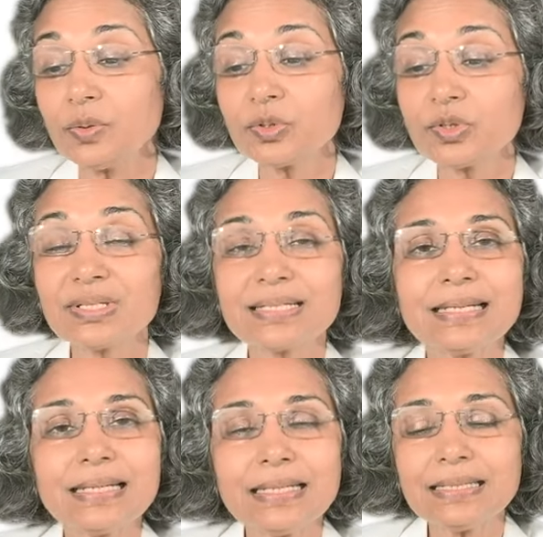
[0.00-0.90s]
also
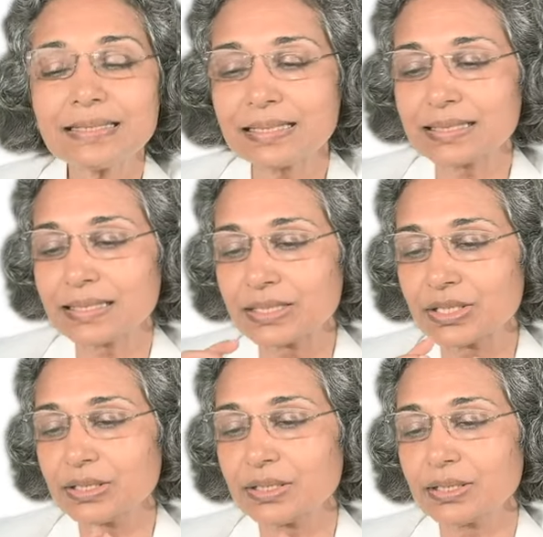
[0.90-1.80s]
stinging
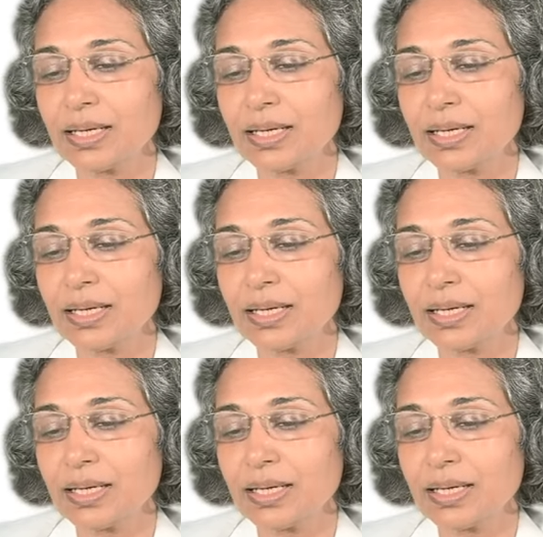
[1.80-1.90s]
sensation